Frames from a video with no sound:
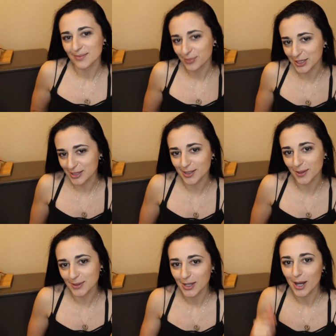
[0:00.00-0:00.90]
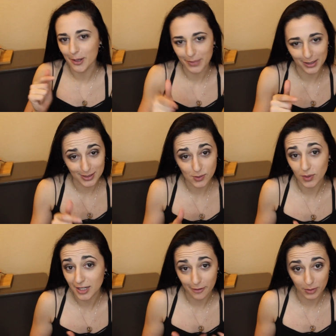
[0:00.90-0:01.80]
pretty stoked about this
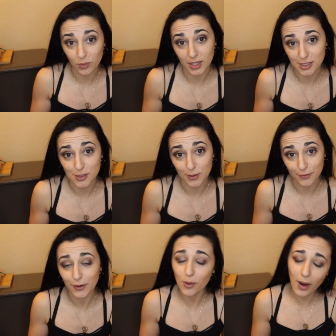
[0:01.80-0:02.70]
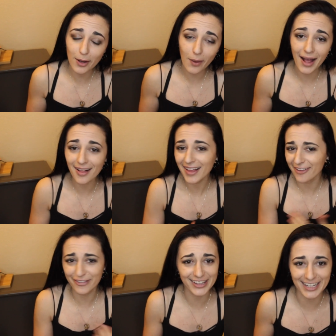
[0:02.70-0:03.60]
one. I've been wanting to do it for quite a while. I
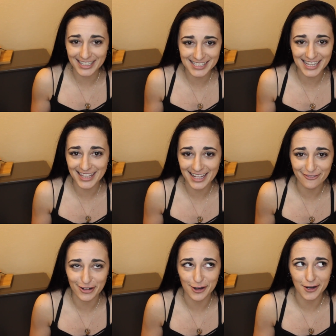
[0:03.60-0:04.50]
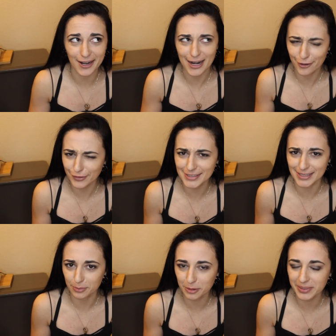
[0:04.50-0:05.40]
feel like I say that for every
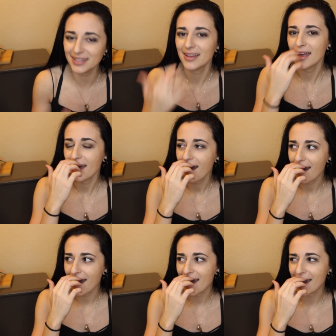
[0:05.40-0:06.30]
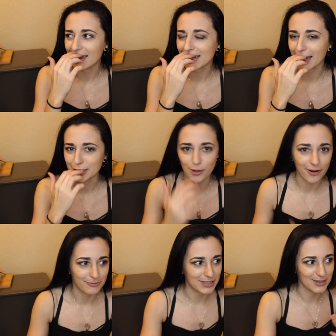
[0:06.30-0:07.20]
supplement, and I know
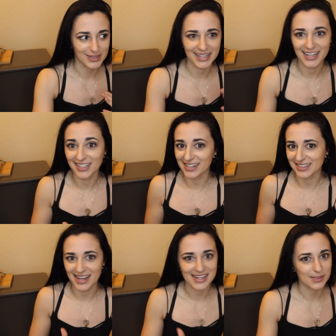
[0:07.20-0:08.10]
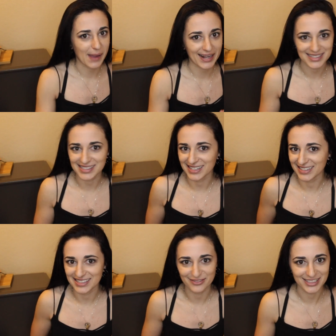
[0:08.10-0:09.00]
I've been doing like a lot of Lion's Pack and
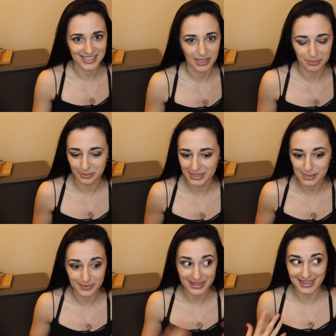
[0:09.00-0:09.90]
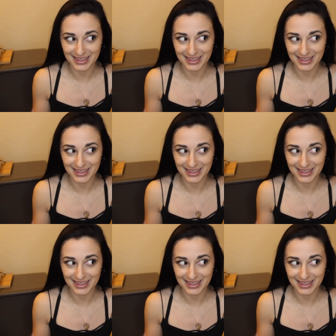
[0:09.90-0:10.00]
like different supplements, but